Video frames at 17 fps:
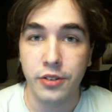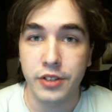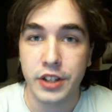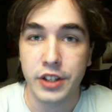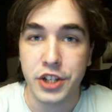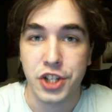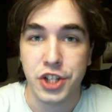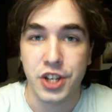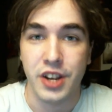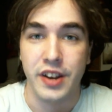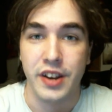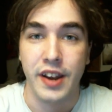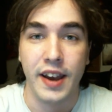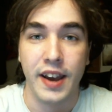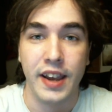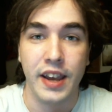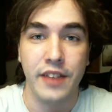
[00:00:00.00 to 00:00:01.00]
Holy
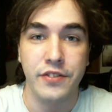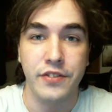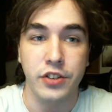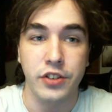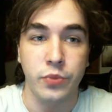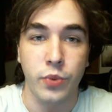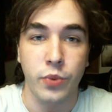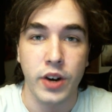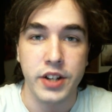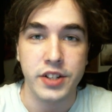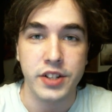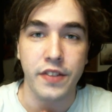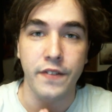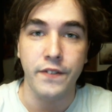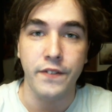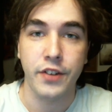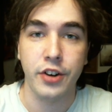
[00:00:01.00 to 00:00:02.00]
shit, I have just
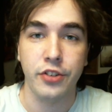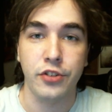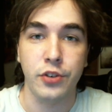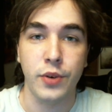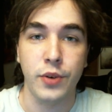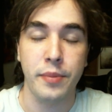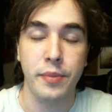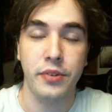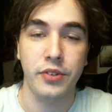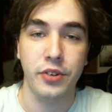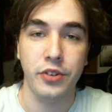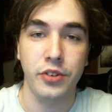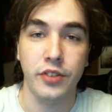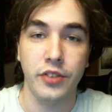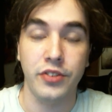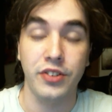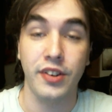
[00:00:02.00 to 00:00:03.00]
watched the first two
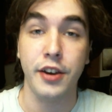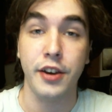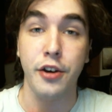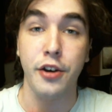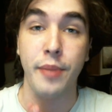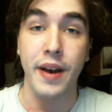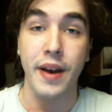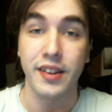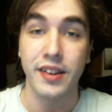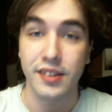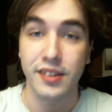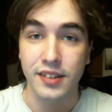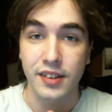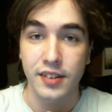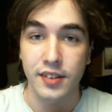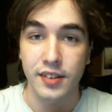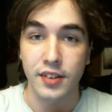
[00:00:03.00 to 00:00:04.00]
episodes of Psycho-Pass
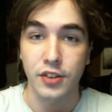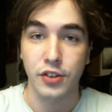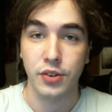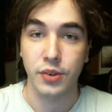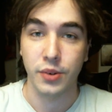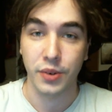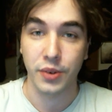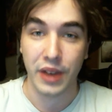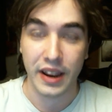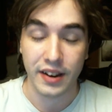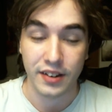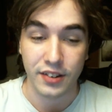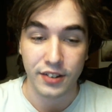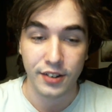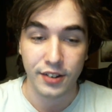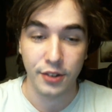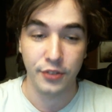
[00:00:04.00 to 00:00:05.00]
Season 2,
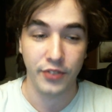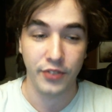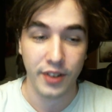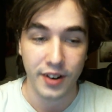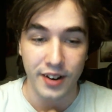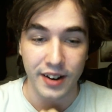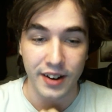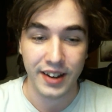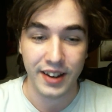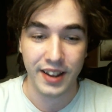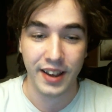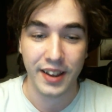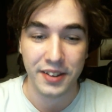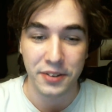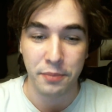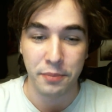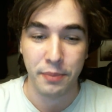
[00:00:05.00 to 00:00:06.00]
and so far it
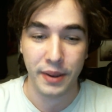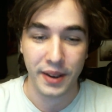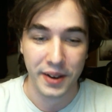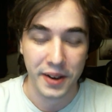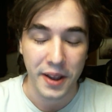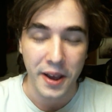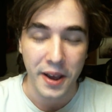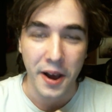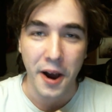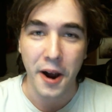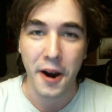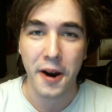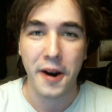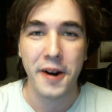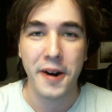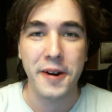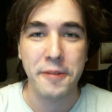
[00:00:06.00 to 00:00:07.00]
has been
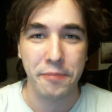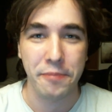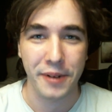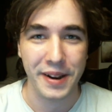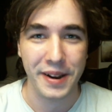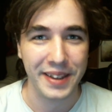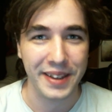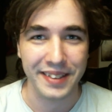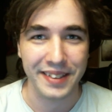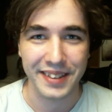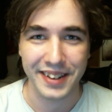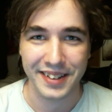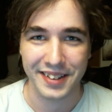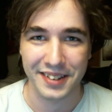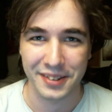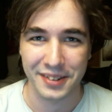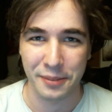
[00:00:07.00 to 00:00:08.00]

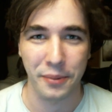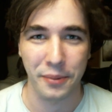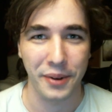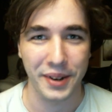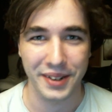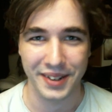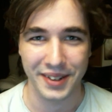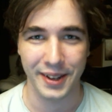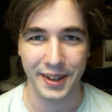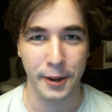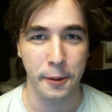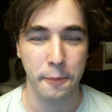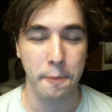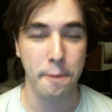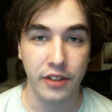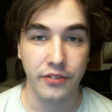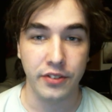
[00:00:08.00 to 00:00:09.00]
heartbreakingly
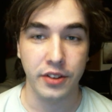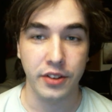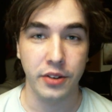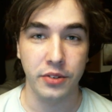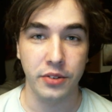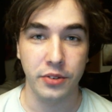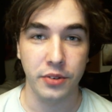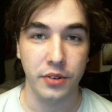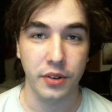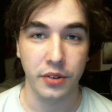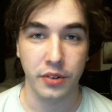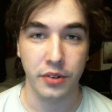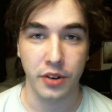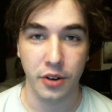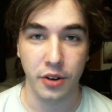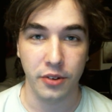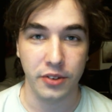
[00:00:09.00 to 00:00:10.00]
disappointing. Now, for those who
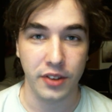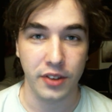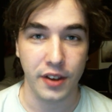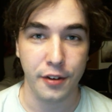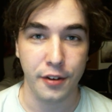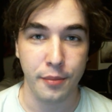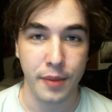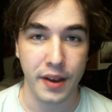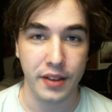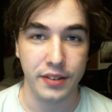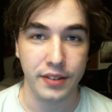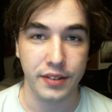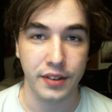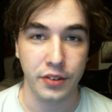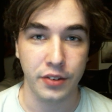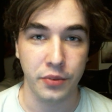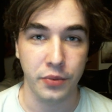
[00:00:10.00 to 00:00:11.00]
don't know, Psycho-Pass
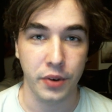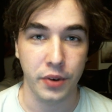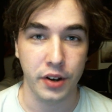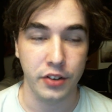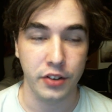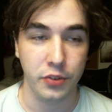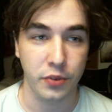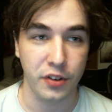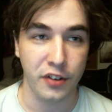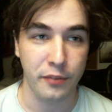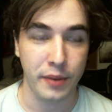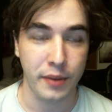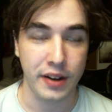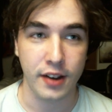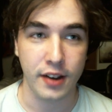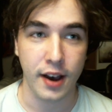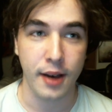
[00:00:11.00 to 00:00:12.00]
Season 1 is one of
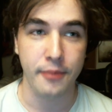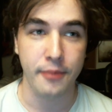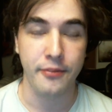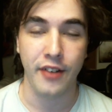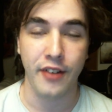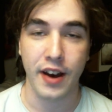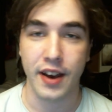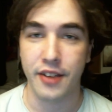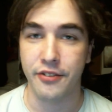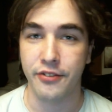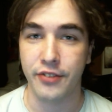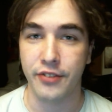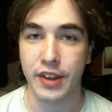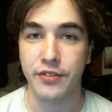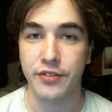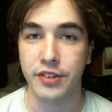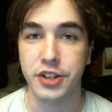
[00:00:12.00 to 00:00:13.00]
my top 5
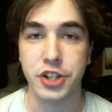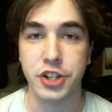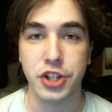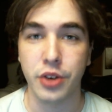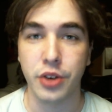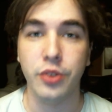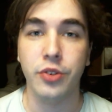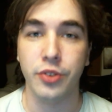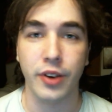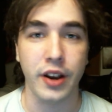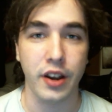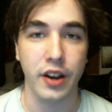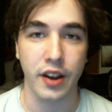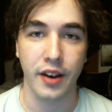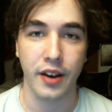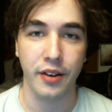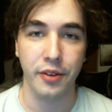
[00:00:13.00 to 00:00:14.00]
favorite shows
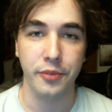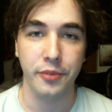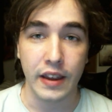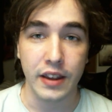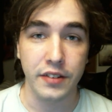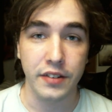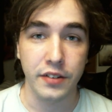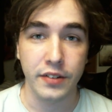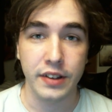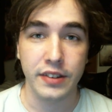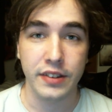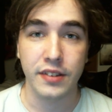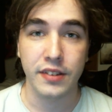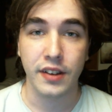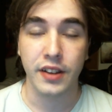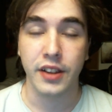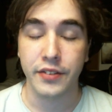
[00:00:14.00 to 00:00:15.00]
right now. And the
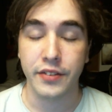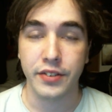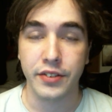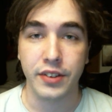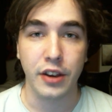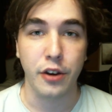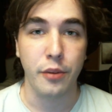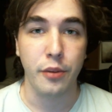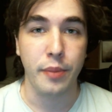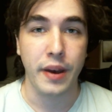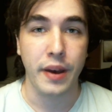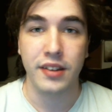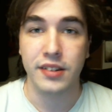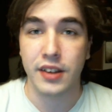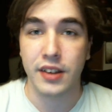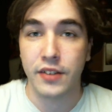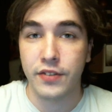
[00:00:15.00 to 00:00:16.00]
reasons I love
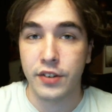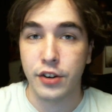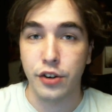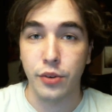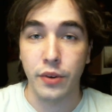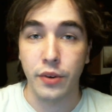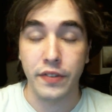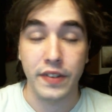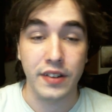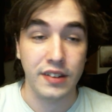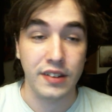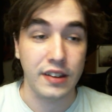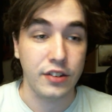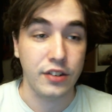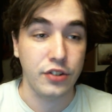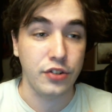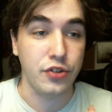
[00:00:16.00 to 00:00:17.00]
Psycho-Pass have to do with
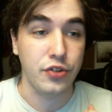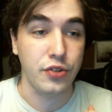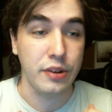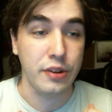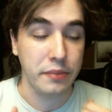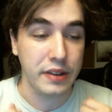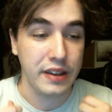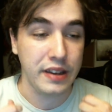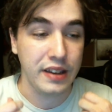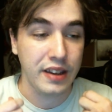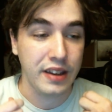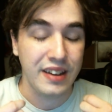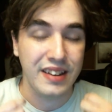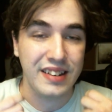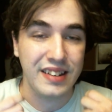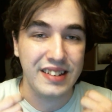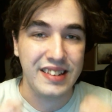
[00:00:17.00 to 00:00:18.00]
its extremely
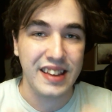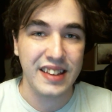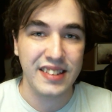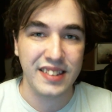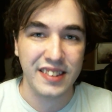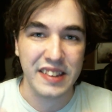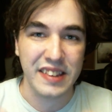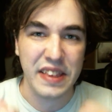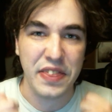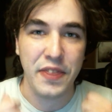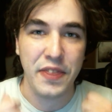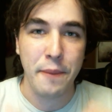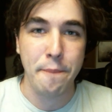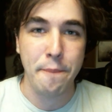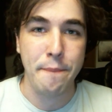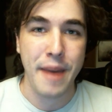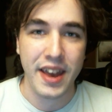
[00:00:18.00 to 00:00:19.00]
densely
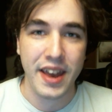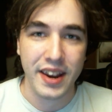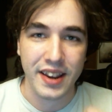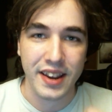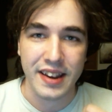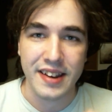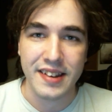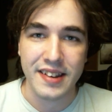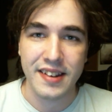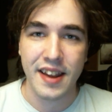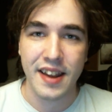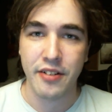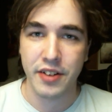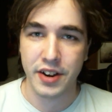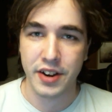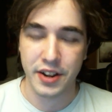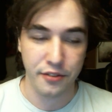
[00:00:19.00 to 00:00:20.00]
thematic
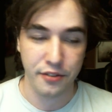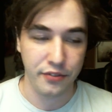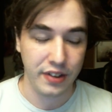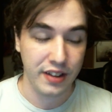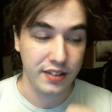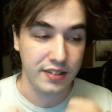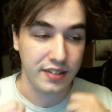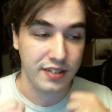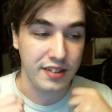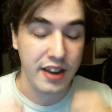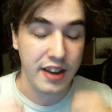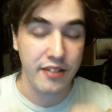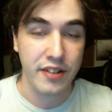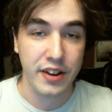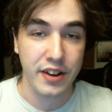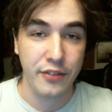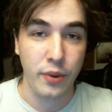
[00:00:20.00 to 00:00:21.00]
narrative. Its
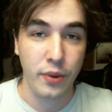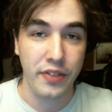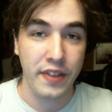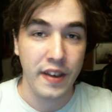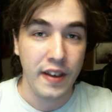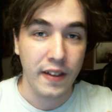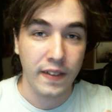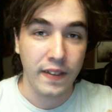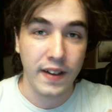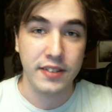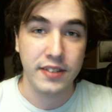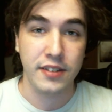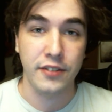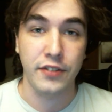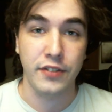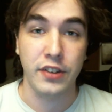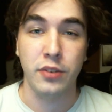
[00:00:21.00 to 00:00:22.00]
narrative with
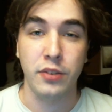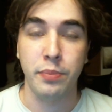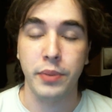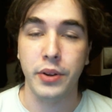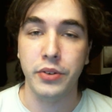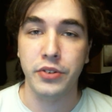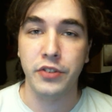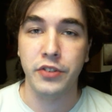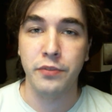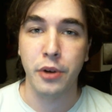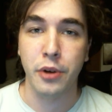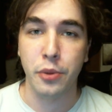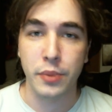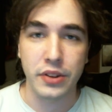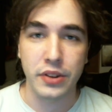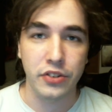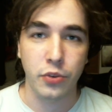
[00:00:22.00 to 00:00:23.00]
lots of explosive
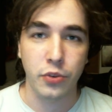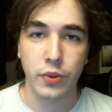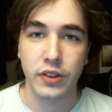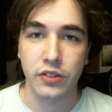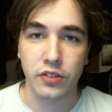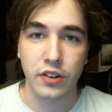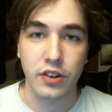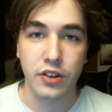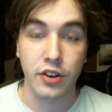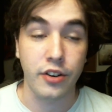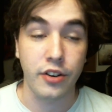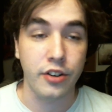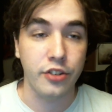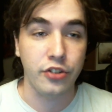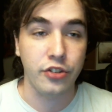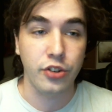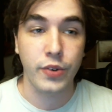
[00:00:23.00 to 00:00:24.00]
moments, twists and
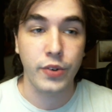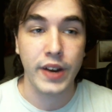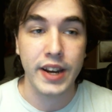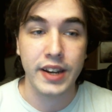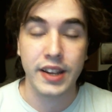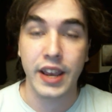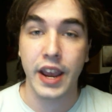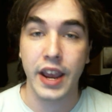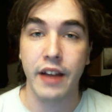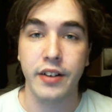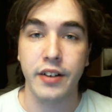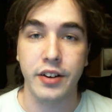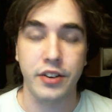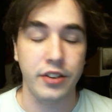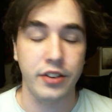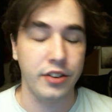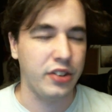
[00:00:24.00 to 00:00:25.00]
turns, great
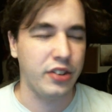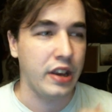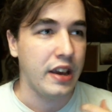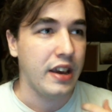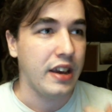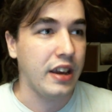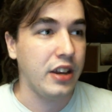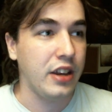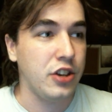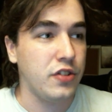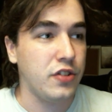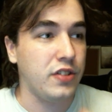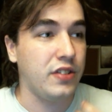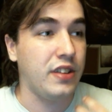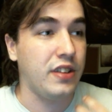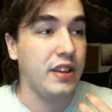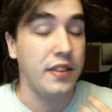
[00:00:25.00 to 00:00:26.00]
characters,
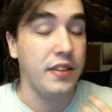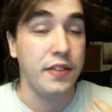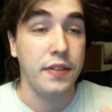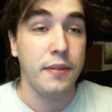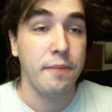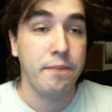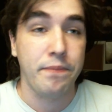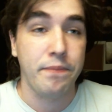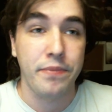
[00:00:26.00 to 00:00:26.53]
interesting